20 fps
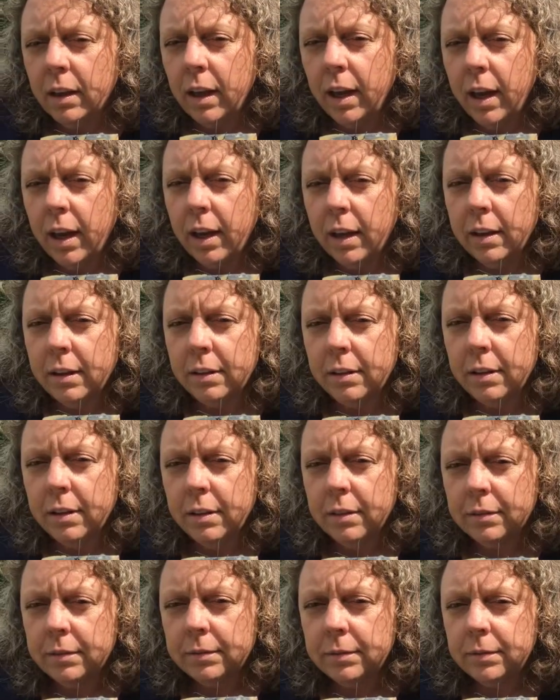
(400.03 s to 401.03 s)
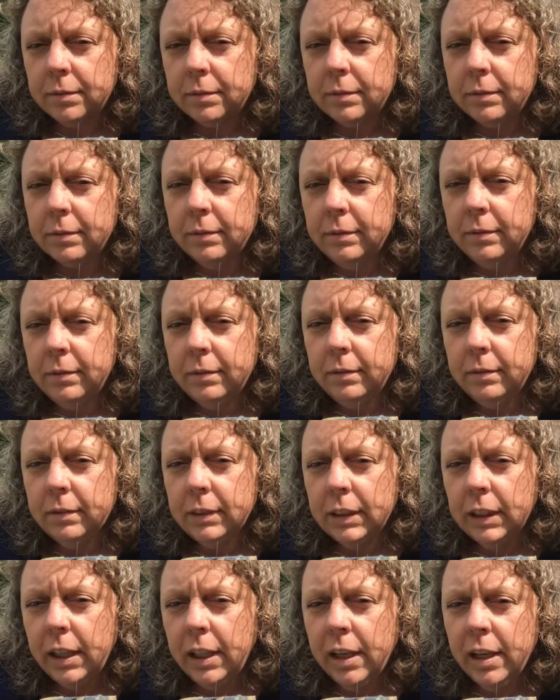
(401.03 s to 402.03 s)
And
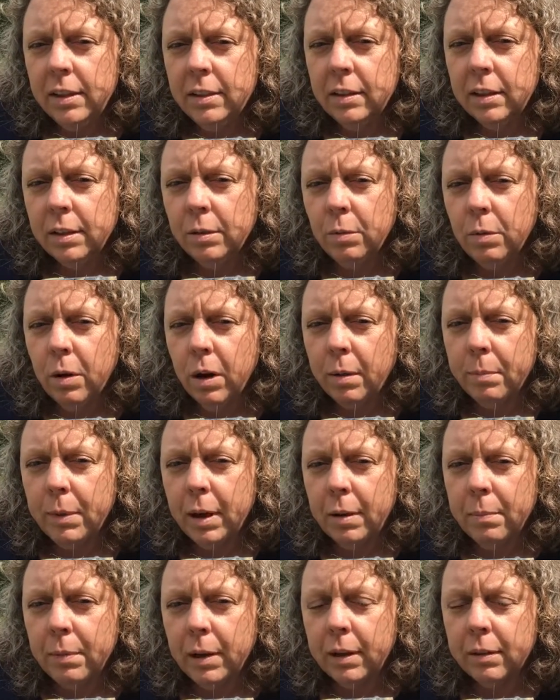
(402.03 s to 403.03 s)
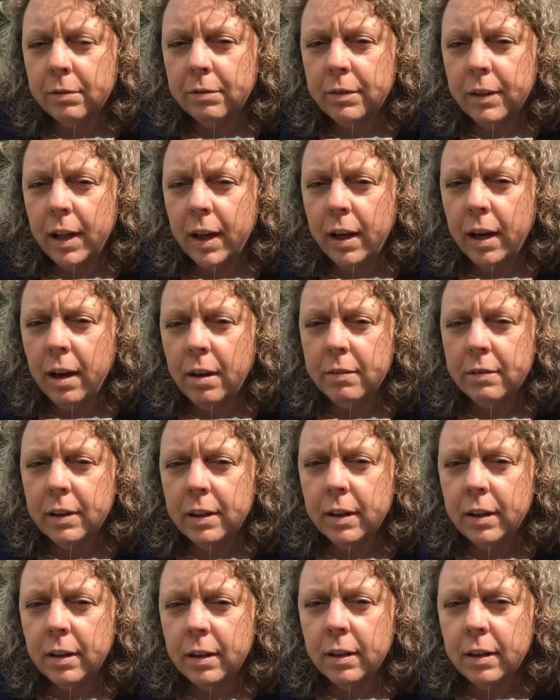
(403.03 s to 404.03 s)
he's going to warm up and fly off
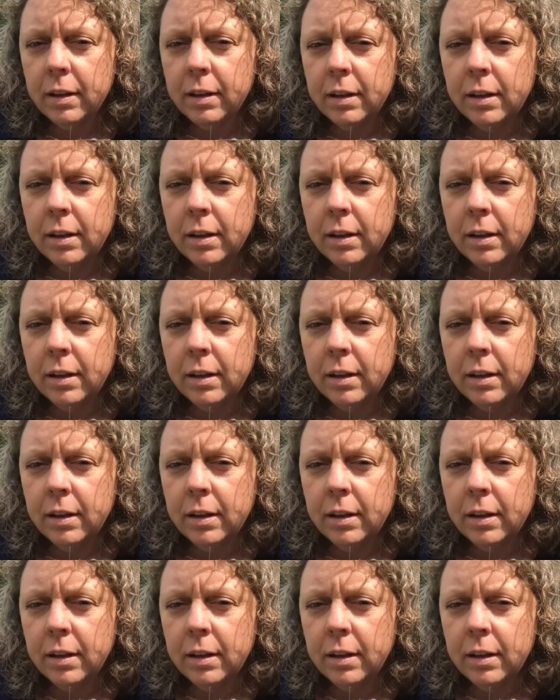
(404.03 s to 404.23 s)
here.